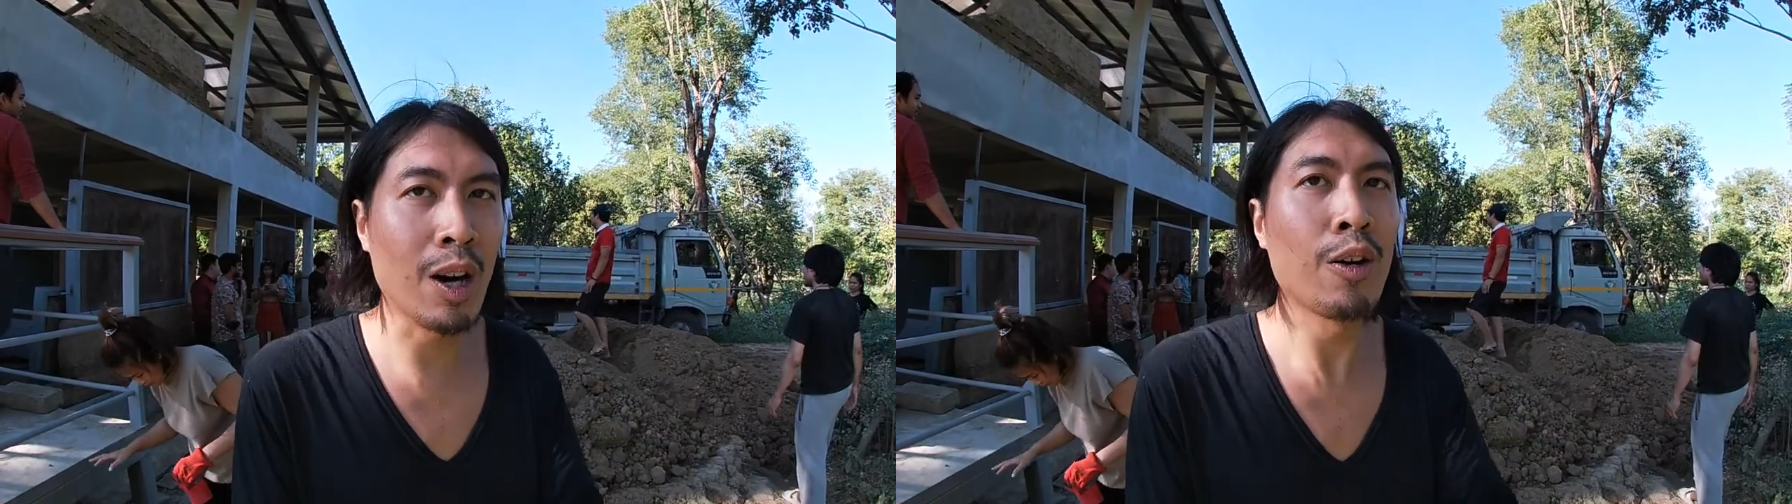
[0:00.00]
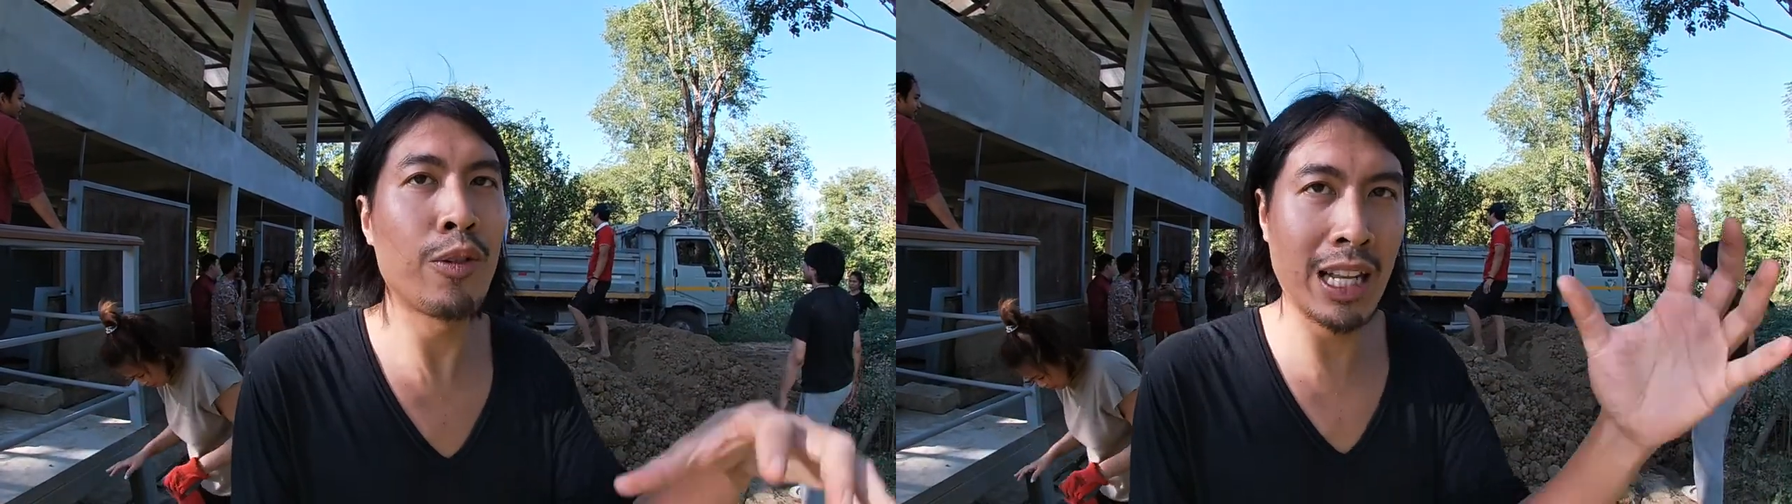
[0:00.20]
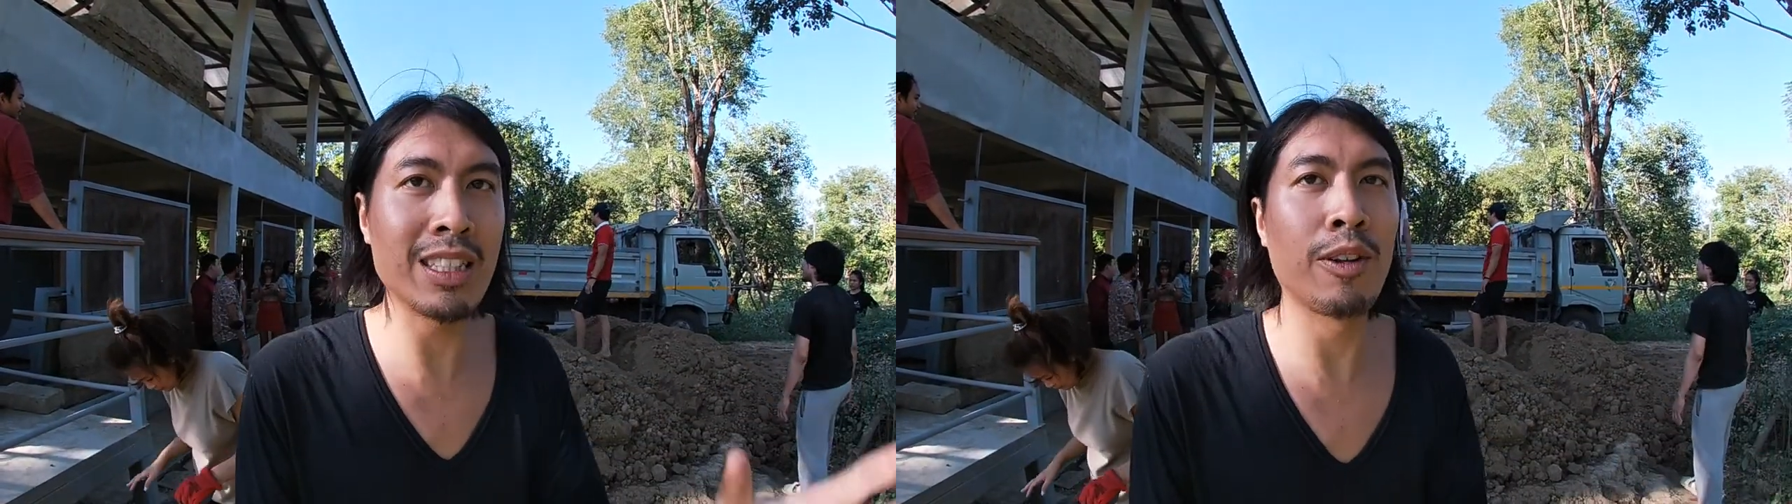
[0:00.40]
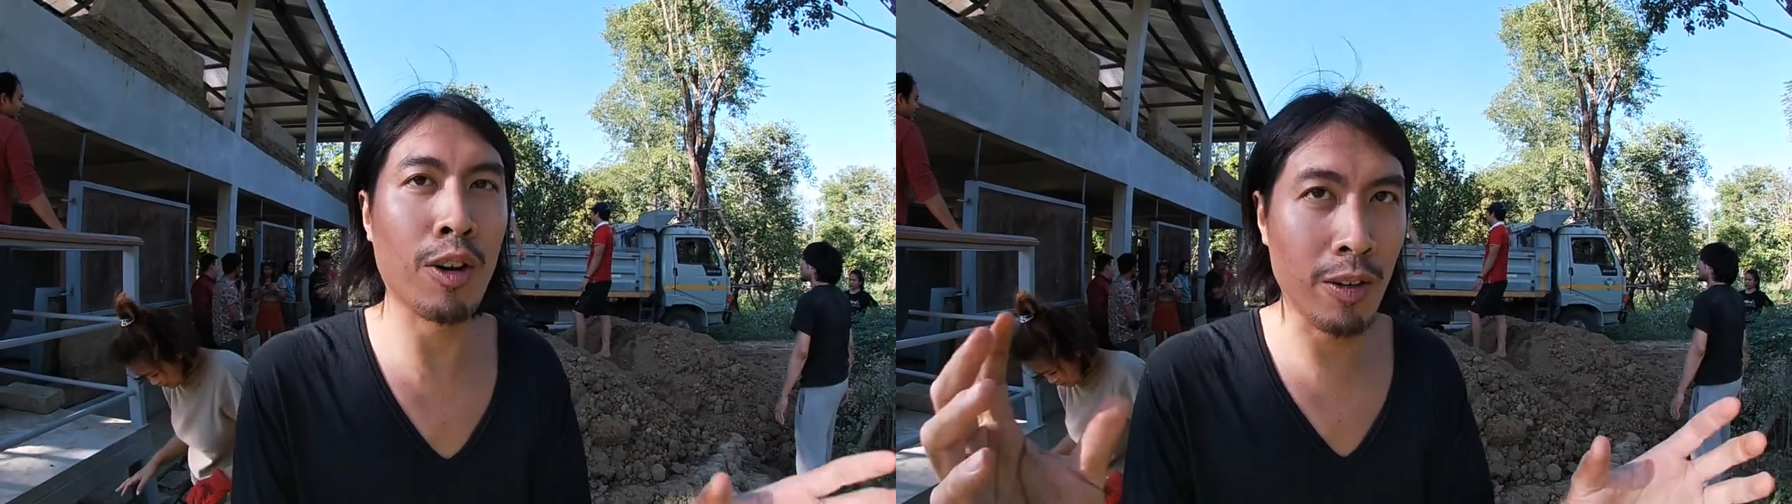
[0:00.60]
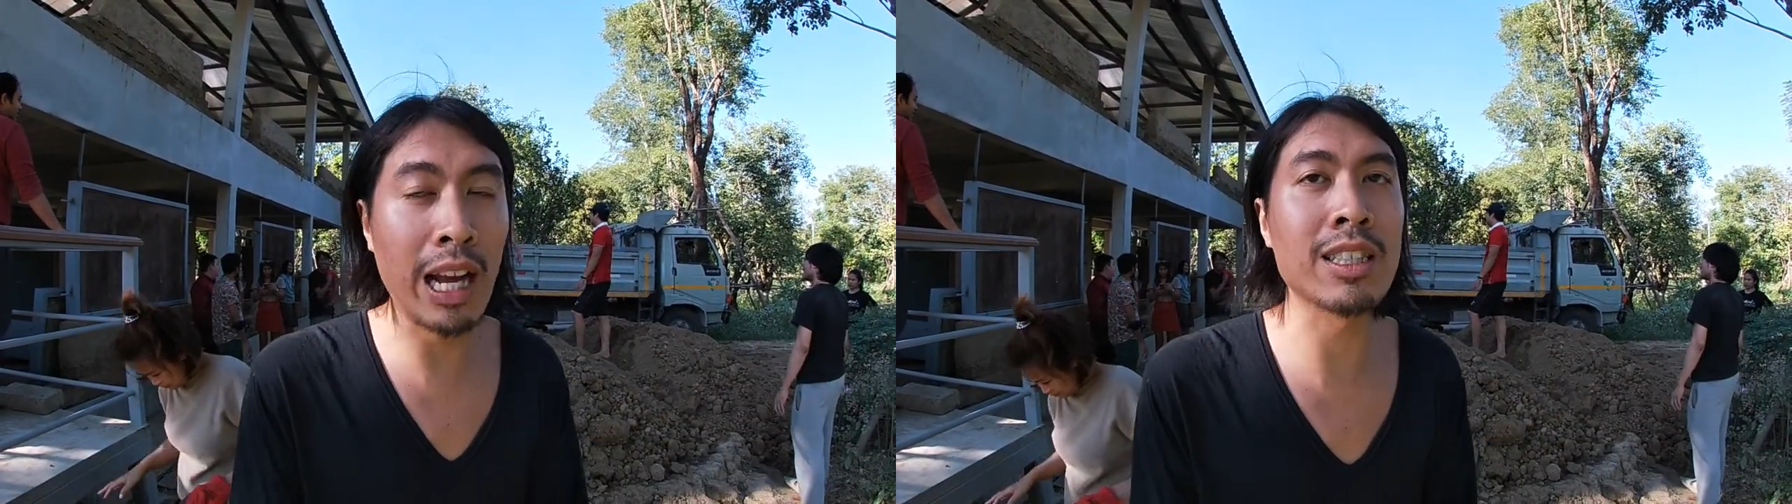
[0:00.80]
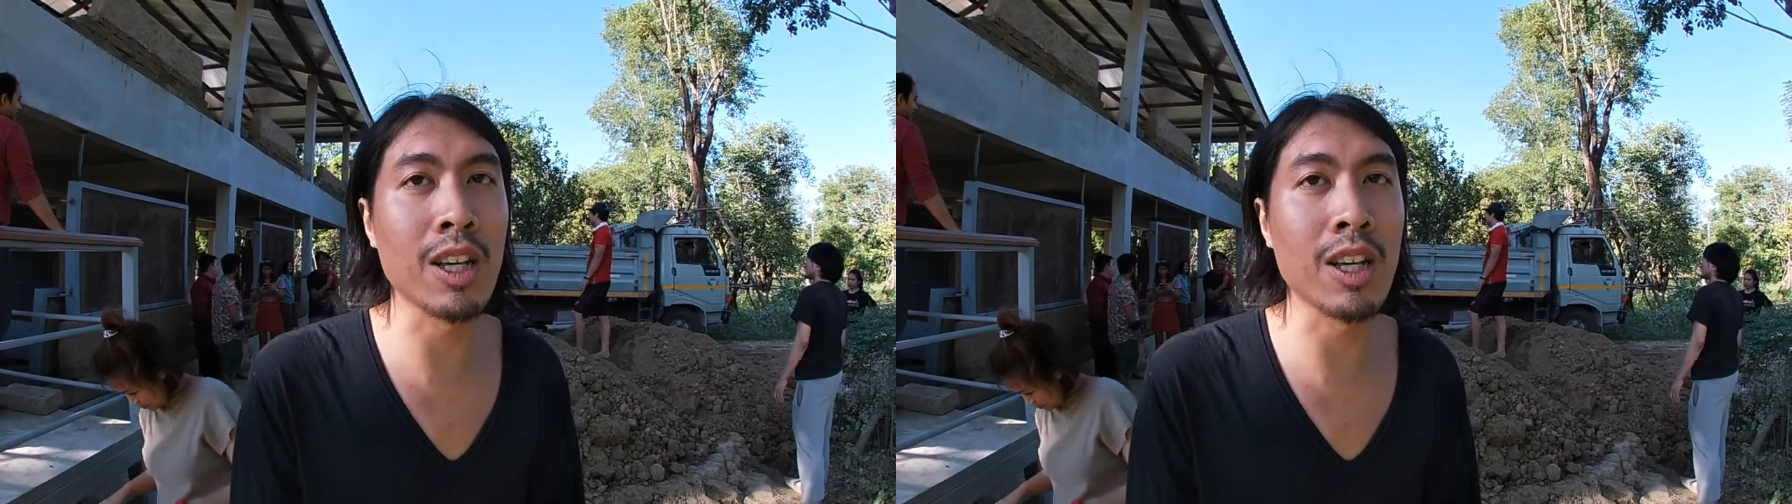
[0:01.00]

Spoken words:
Friends and Forest.